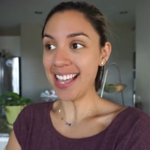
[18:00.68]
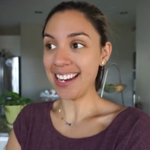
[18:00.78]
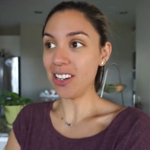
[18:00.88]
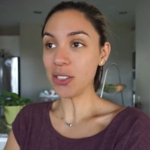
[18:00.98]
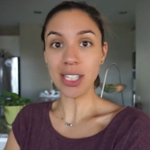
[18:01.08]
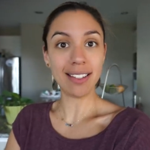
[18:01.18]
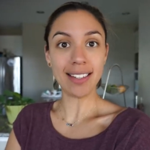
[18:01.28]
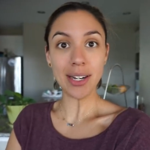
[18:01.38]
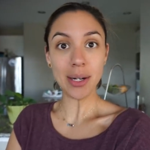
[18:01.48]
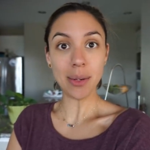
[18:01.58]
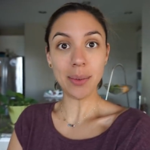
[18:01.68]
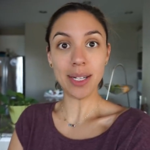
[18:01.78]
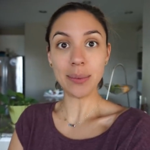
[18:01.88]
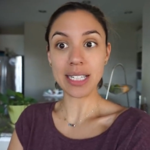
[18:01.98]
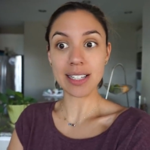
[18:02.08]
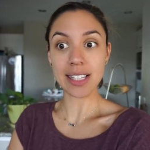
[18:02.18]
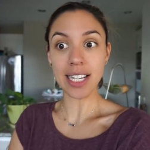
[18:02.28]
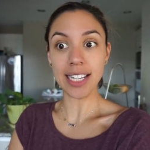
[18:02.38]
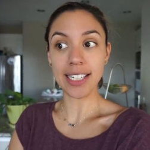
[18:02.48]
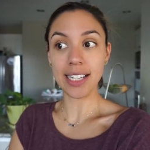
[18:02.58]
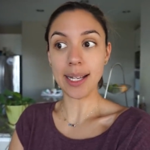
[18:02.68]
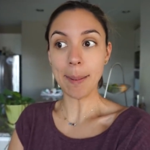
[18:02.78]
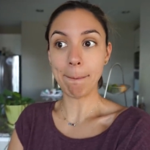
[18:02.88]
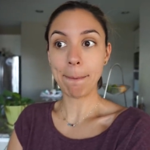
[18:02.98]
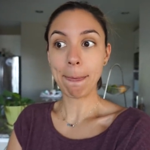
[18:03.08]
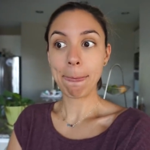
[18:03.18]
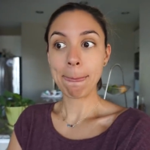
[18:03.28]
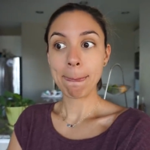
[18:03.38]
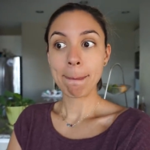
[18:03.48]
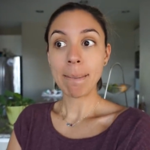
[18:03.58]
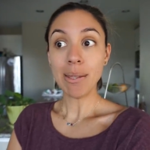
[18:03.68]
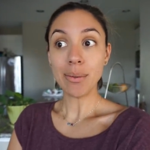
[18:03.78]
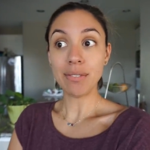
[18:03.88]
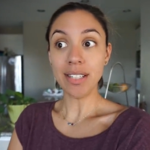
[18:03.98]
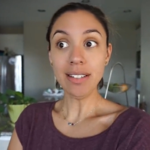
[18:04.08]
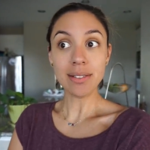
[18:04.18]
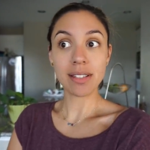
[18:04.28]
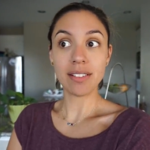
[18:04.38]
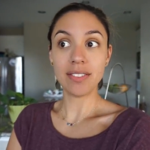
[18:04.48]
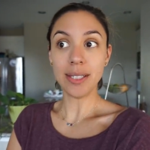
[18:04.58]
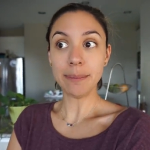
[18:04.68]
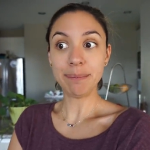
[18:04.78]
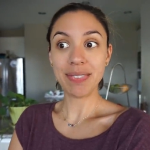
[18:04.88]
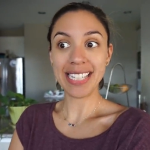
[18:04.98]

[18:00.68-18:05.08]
then I'll check in later when we decide um, what videos to film.